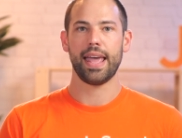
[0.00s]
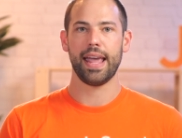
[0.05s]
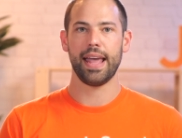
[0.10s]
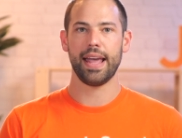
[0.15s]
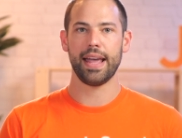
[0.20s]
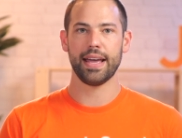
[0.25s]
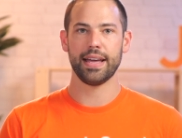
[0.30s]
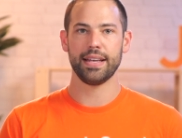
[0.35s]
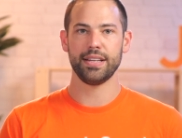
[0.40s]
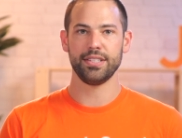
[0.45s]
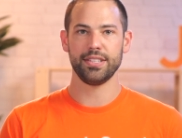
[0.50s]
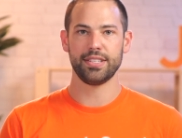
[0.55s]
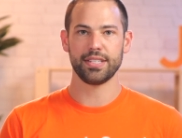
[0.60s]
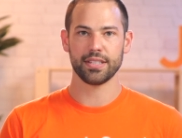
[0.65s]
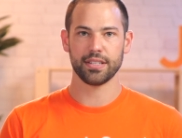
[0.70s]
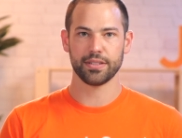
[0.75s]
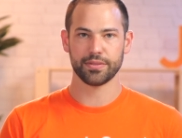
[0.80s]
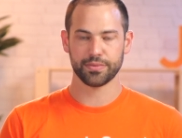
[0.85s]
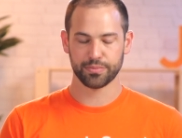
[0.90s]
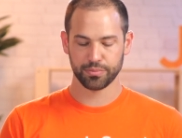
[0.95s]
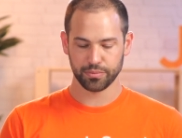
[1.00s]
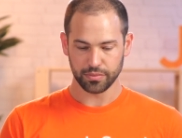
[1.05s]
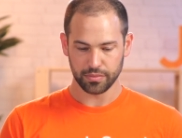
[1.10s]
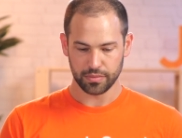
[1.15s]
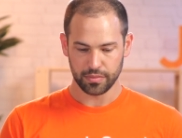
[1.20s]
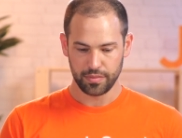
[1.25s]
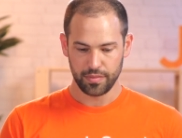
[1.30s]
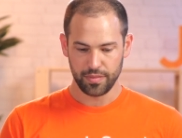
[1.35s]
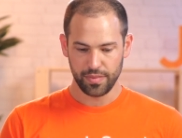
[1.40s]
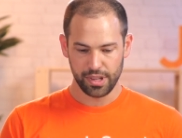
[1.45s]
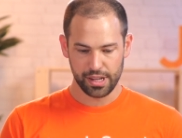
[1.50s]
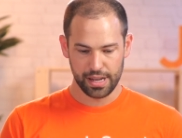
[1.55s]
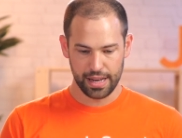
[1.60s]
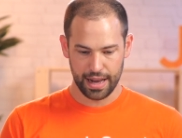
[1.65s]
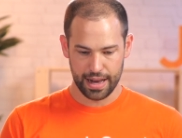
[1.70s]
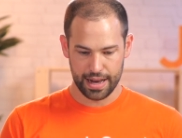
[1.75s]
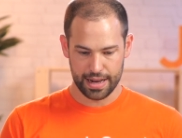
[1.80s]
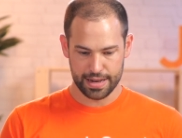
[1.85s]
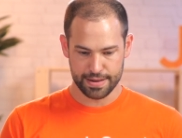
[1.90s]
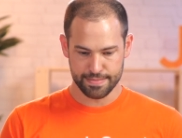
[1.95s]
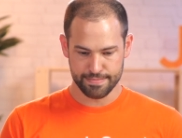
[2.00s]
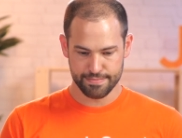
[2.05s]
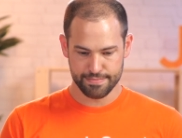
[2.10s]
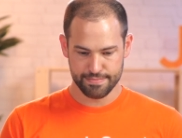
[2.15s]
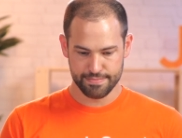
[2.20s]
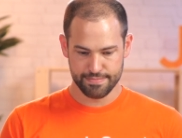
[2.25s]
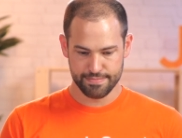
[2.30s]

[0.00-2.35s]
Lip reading: And so